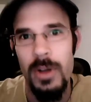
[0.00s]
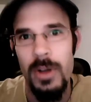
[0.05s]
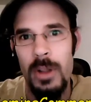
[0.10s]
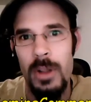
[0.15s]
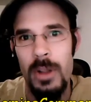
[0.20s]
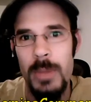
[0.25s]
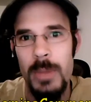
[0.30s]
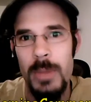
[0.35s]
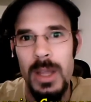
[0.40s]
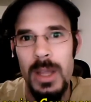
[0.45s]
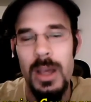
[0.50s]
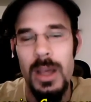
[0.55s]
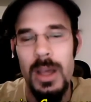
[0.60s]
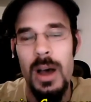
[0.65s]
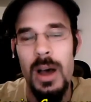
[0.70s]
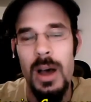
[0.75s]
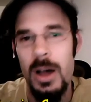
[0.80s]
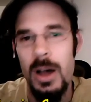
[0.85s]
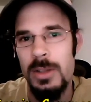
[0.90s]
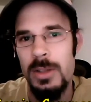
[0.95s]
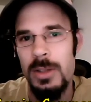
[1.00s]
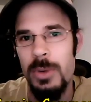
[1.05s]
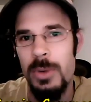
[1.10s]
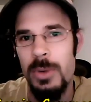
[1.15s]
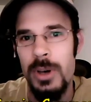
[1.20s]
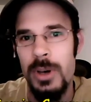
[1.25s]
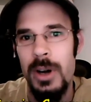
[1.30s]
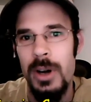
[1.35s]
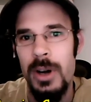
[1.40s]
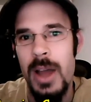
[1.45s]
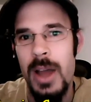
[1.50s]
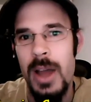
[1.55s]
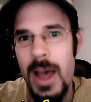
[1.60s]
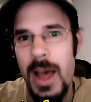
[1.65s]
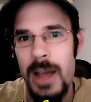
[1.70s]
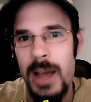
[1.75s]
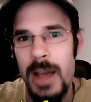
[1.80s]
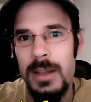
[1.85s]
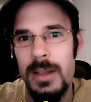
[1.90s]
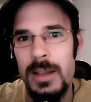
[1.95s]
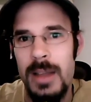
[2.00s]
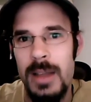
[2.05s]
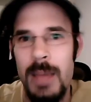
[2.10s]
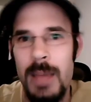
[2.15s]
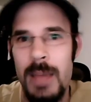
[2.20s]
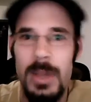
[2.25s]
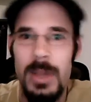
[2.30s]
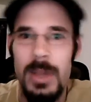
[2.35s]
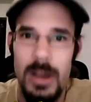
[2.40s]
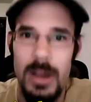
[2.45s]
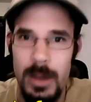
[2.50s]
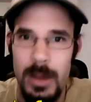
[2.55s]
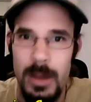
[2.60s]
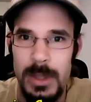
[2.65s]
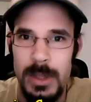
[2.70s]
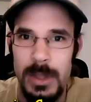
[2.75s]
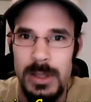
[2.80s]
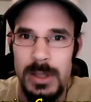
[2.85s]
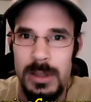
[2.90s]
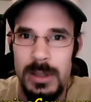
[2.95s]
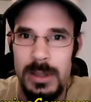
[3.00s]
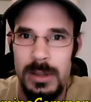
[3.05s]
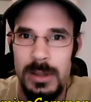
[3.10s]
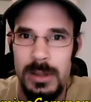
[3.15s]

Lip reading: follow me on Twitter @GamingComments.